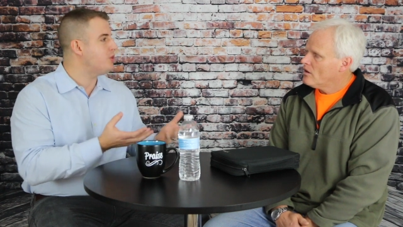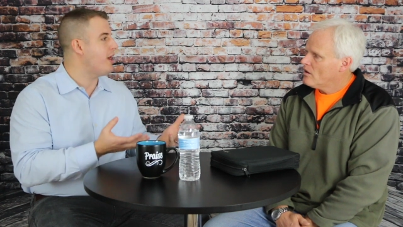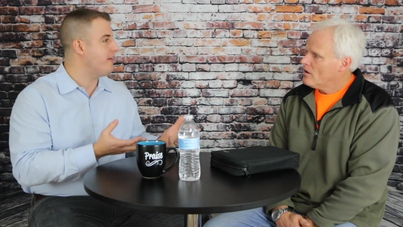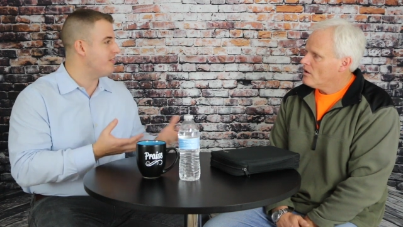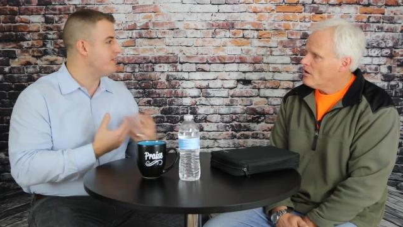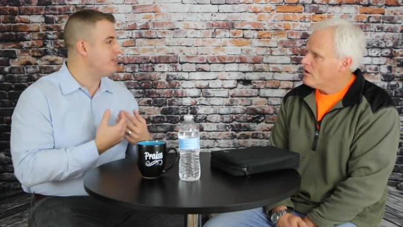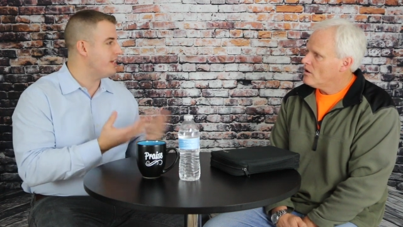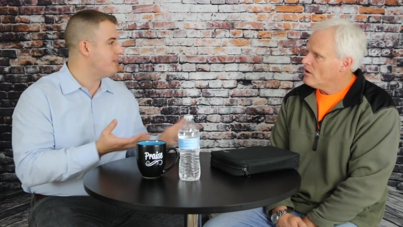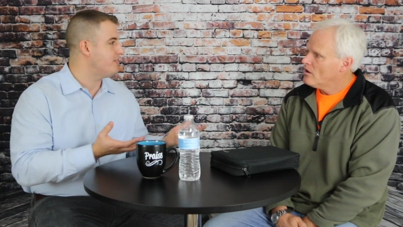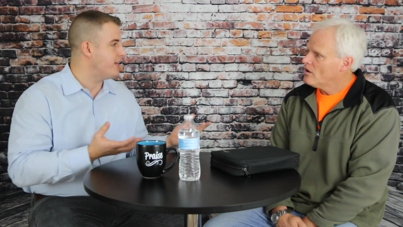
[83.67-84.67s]
Speaker 1: would you have to
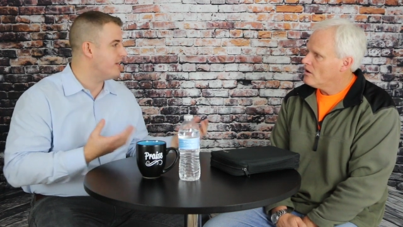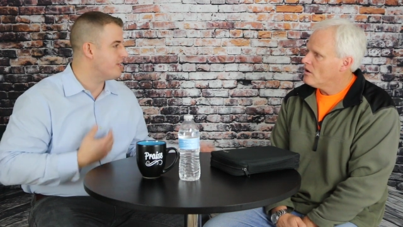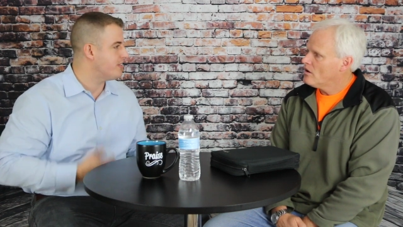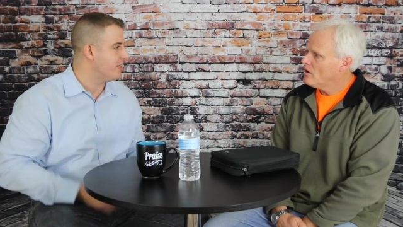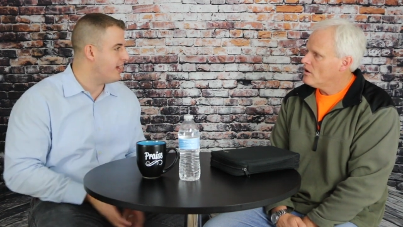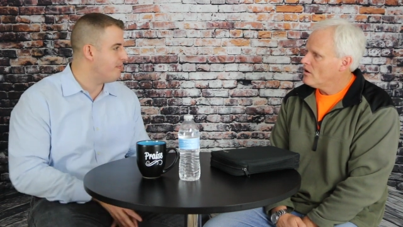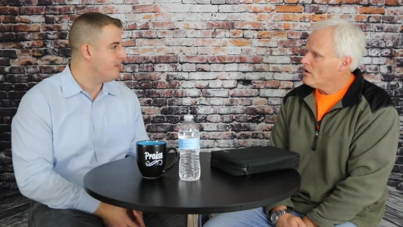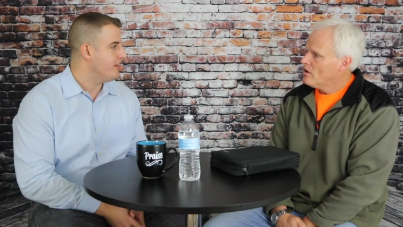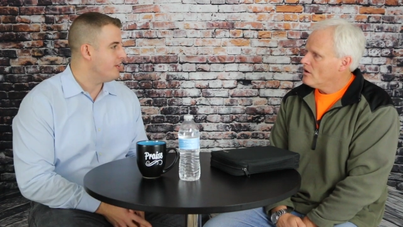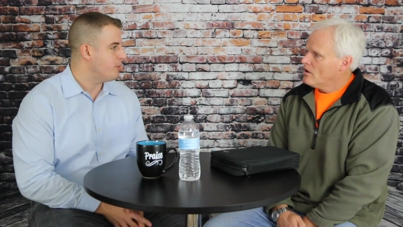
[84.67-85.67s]
say, say just to them,
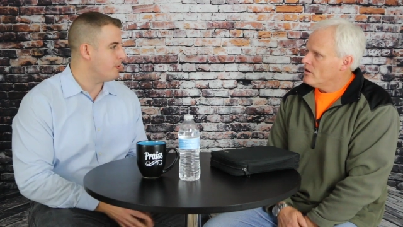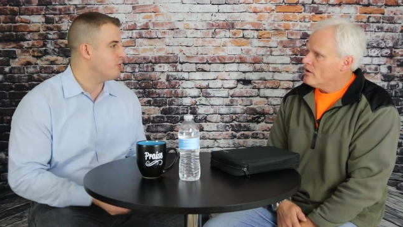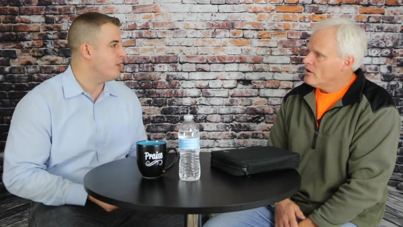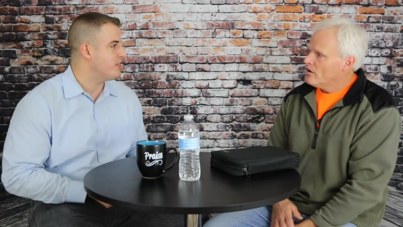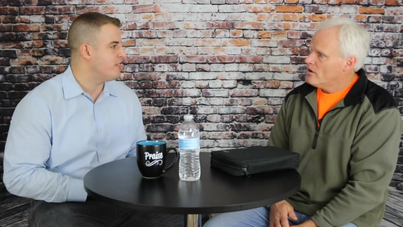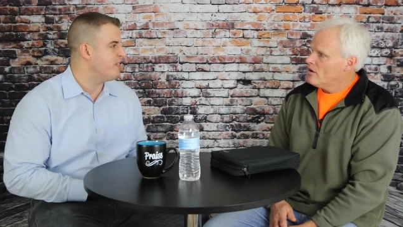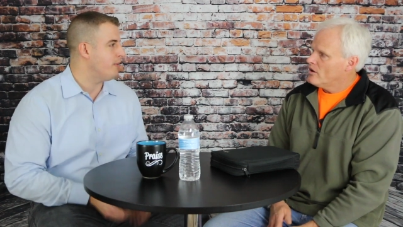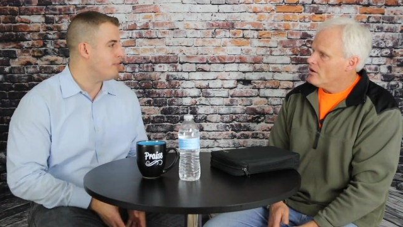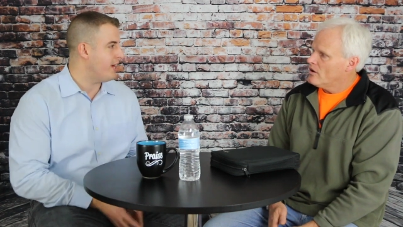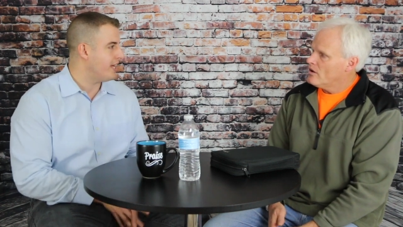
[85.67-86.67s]
the person who hasn't
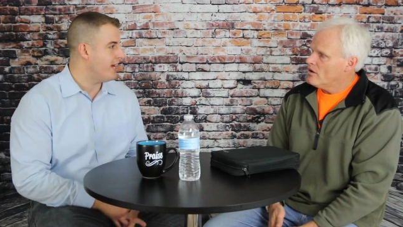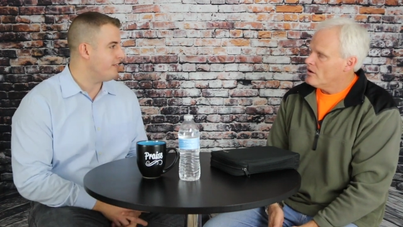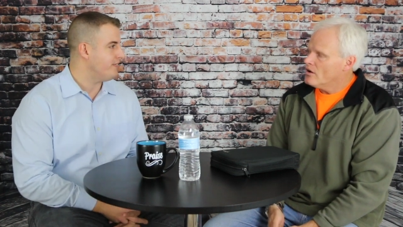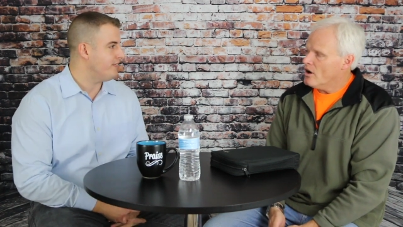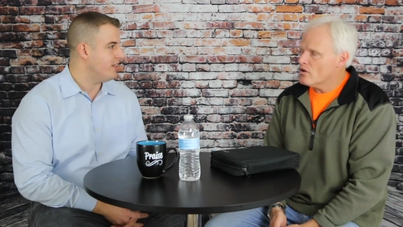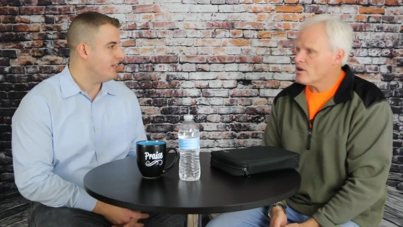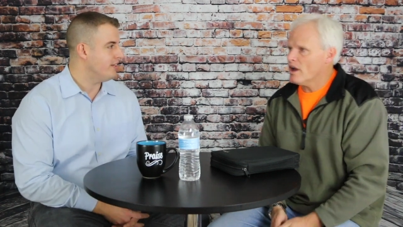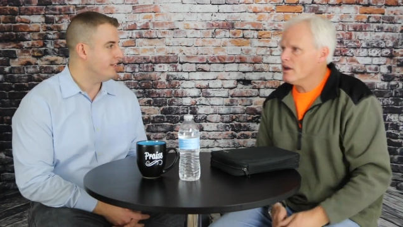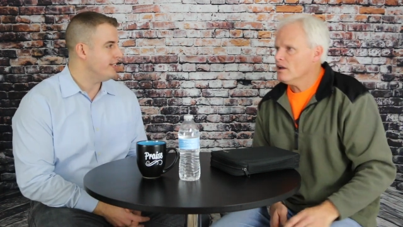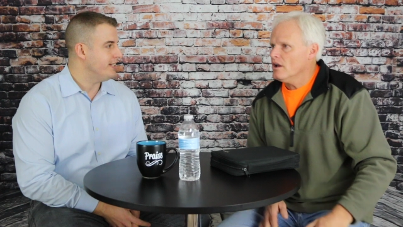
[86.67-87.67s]
developed that yet?
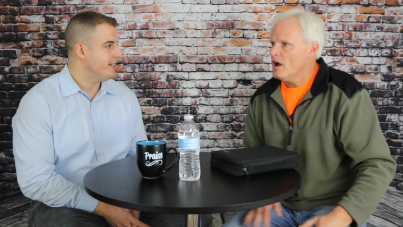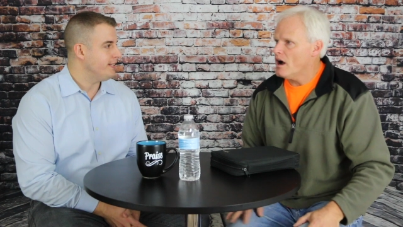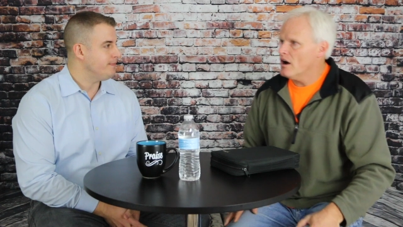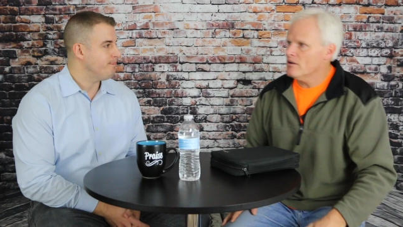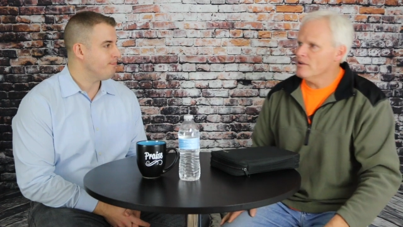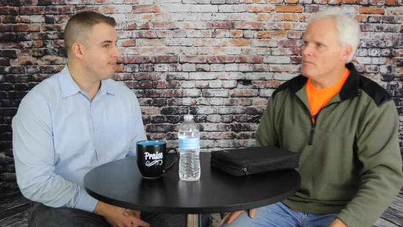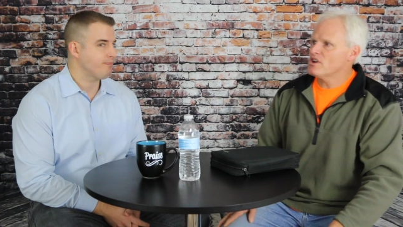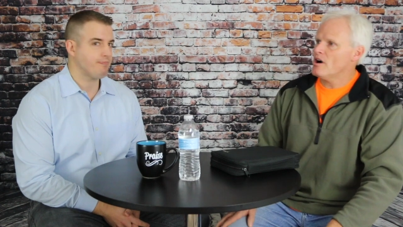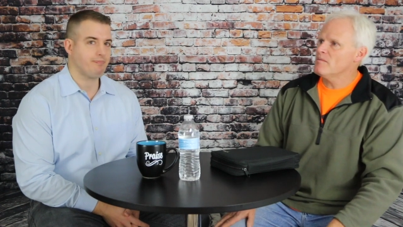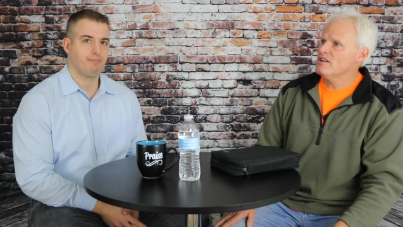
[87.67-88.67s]
Speaker 2: Okay, uh, let me
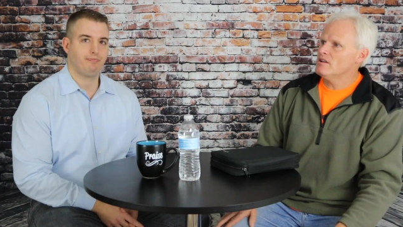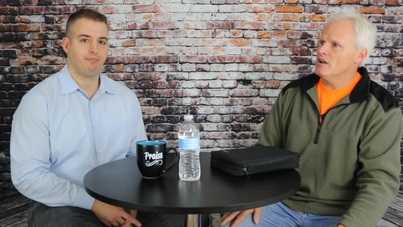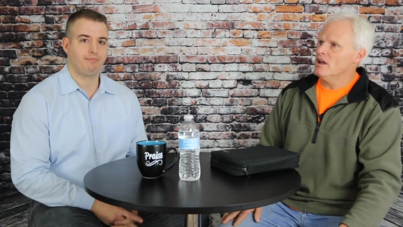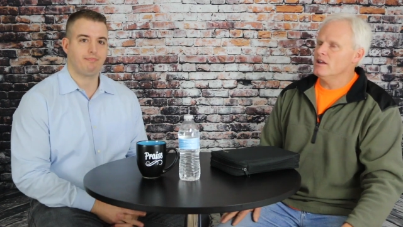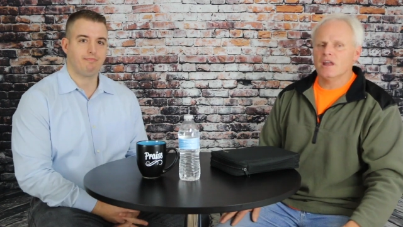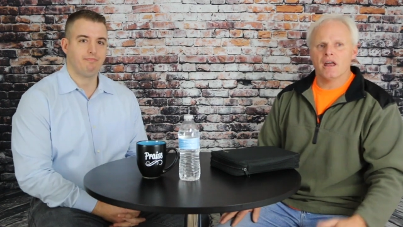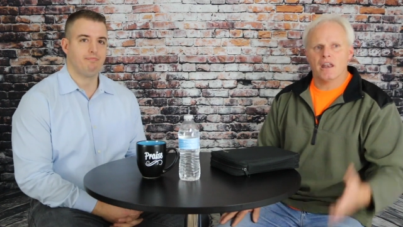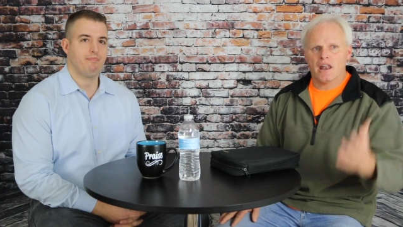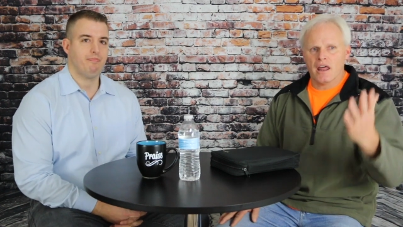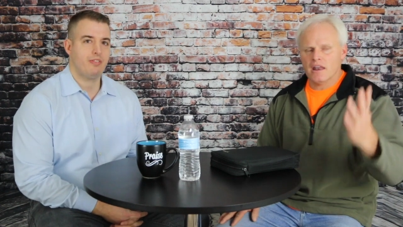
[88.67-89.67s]
comment, and,
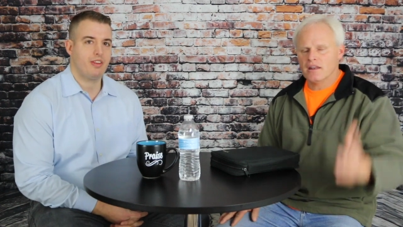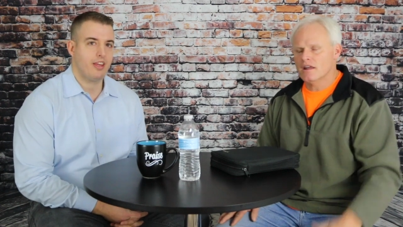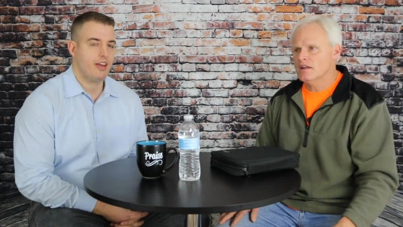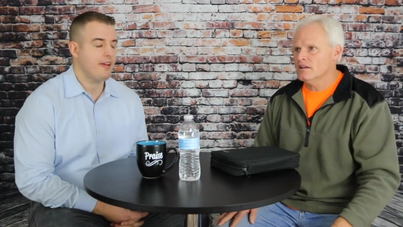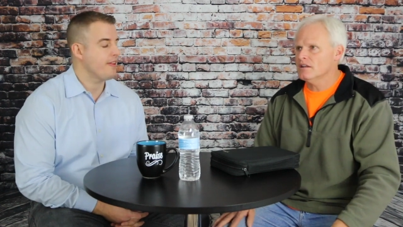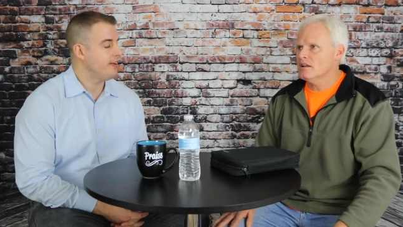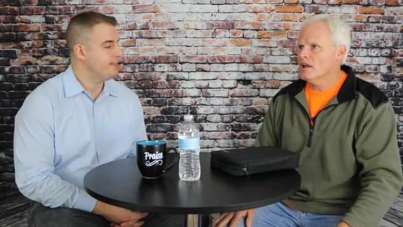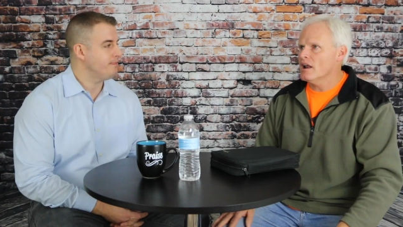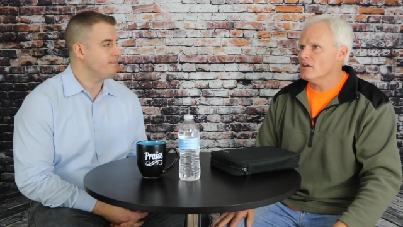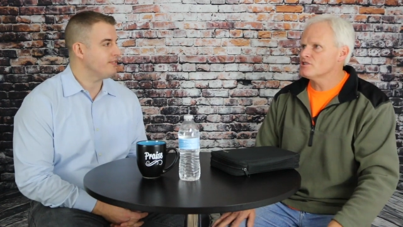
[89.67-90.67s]
and, and, and,
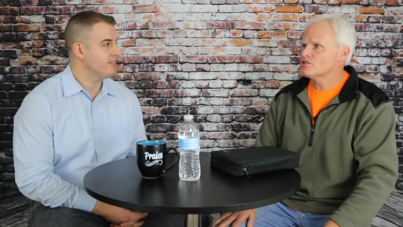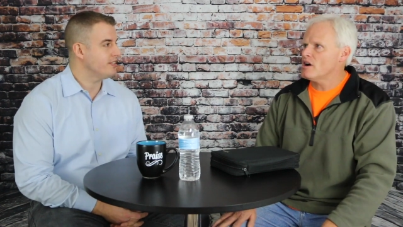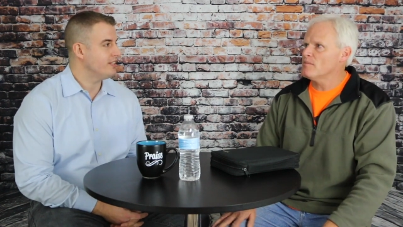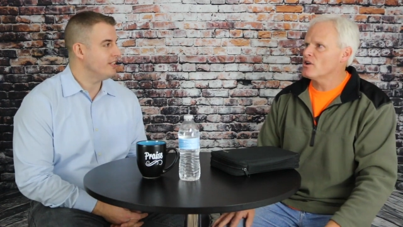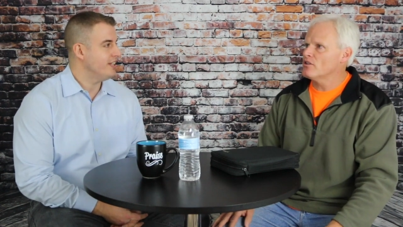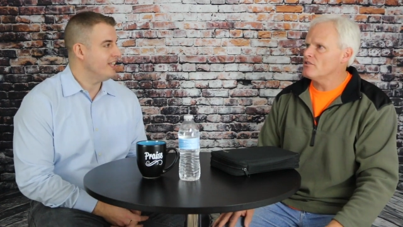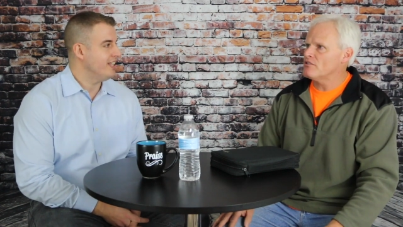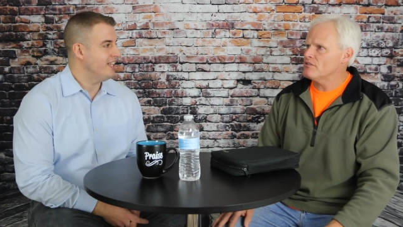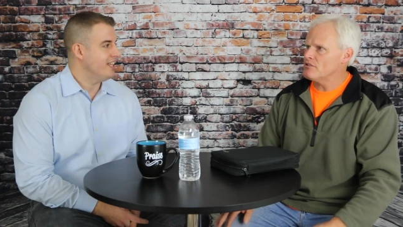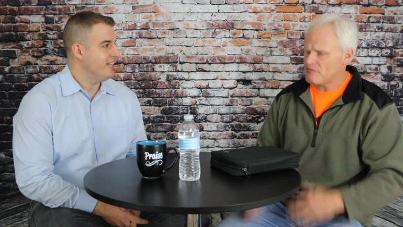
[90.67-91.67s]
and I'll just comment on
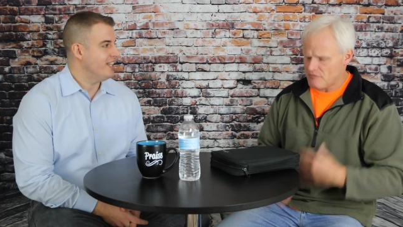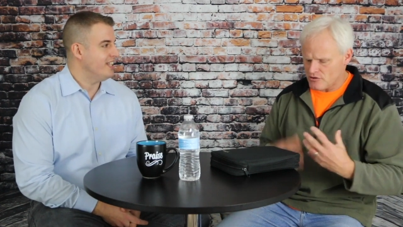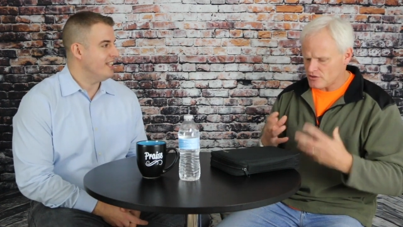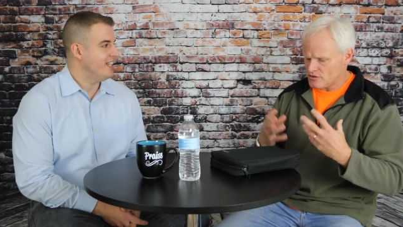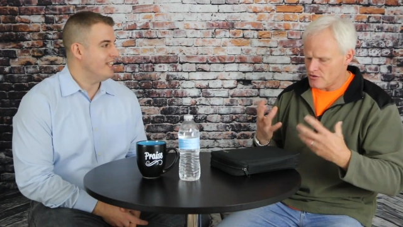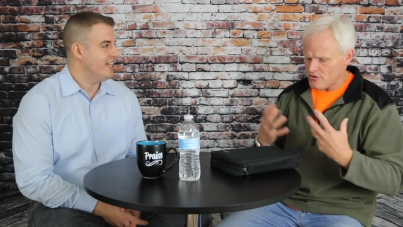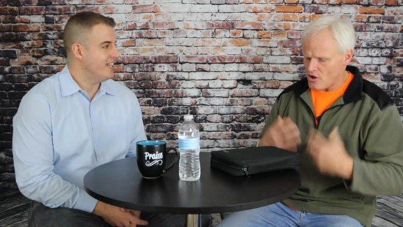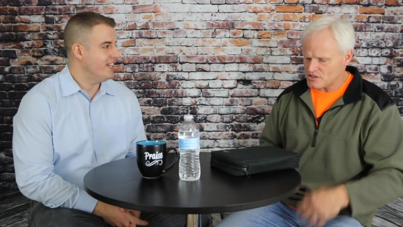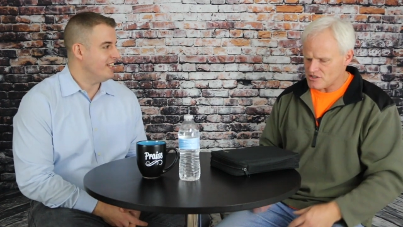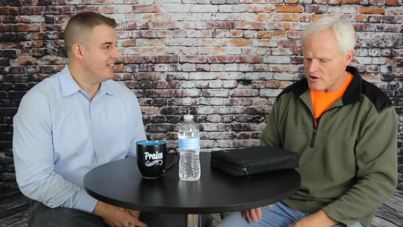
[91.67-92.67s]
your, your first
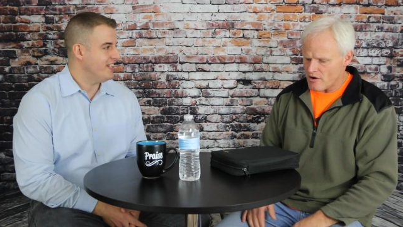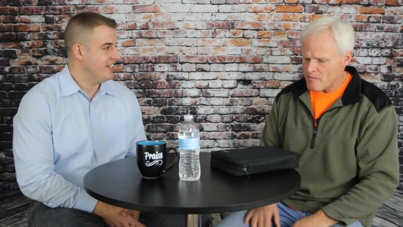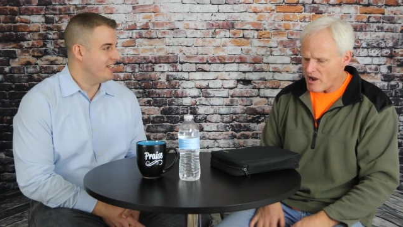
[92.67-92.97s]
thoughts there